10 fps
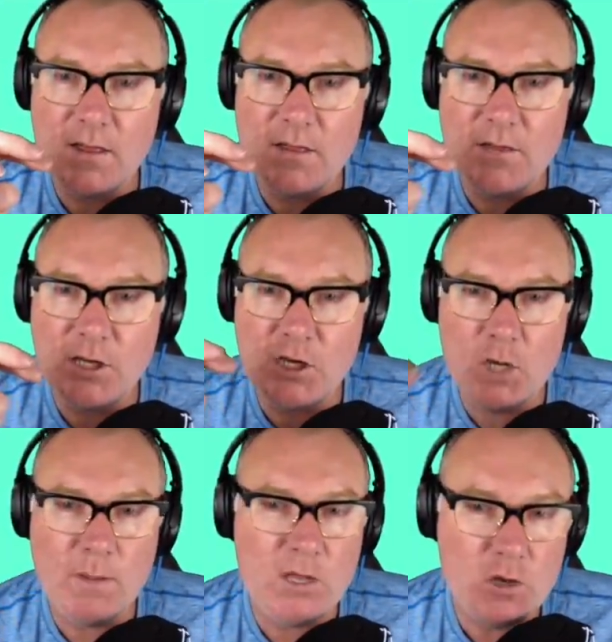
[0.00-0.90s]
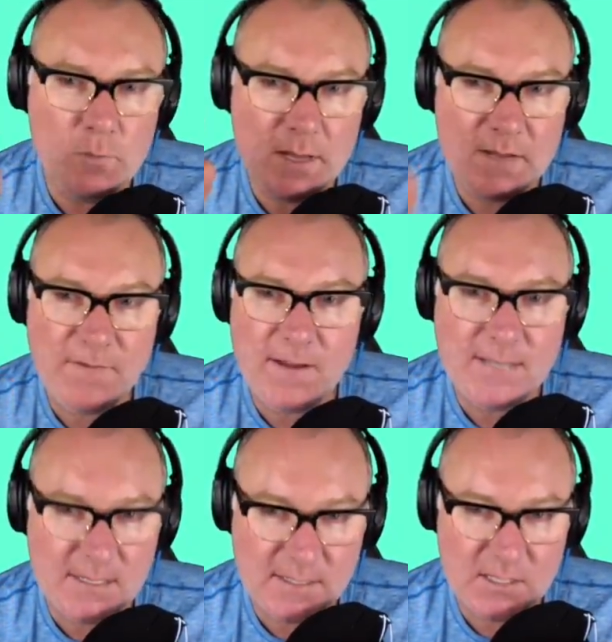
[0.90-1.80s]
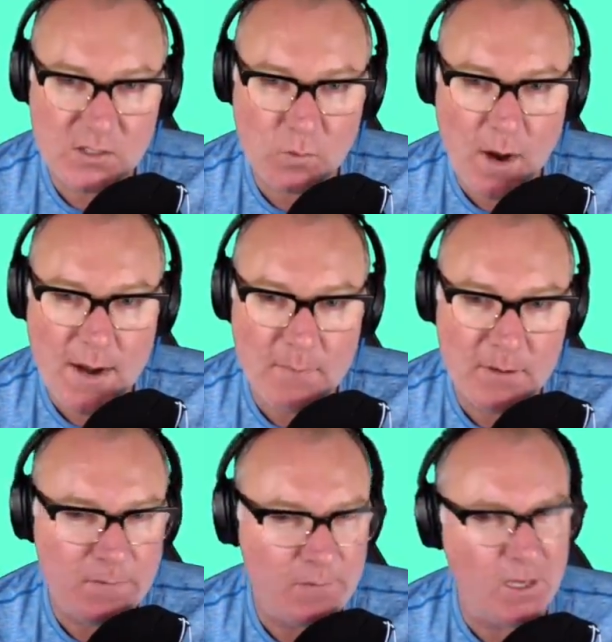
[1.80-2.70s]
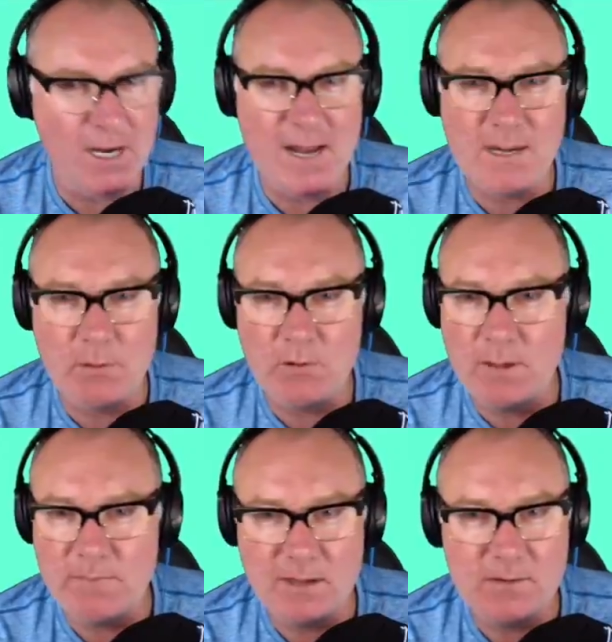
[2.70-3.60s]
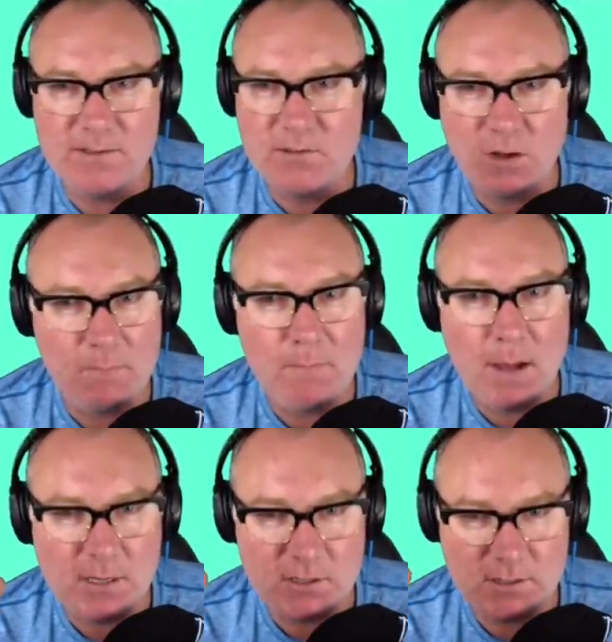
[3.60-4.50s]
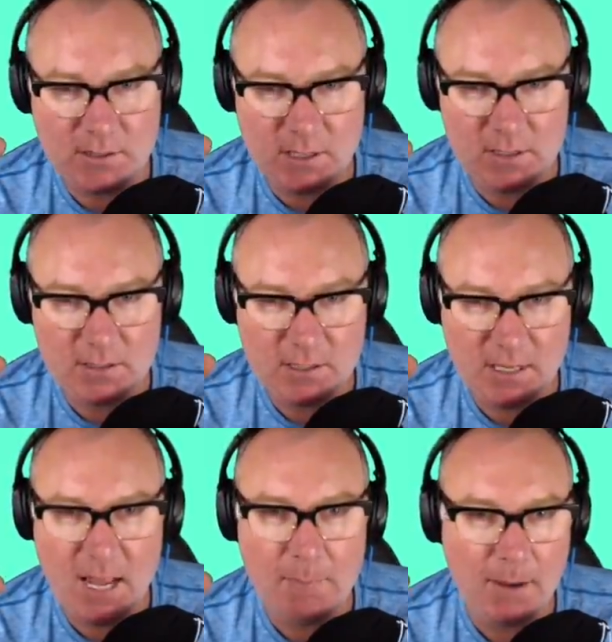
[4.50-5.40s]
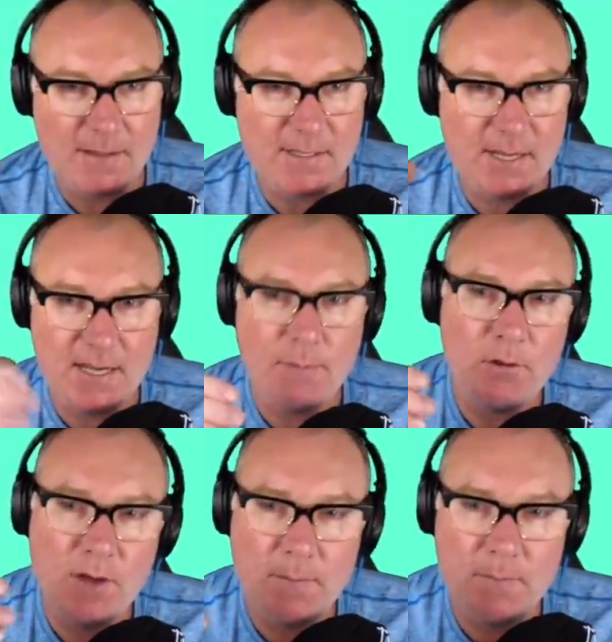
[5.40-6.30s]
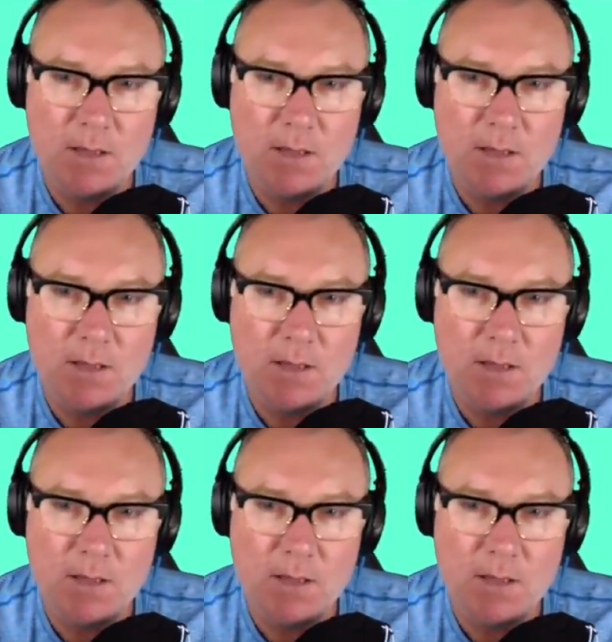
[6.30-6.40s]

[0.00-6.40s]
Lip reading: The QBU being fantastic is great, but got an AWM, there is not much that can outpace an AWM.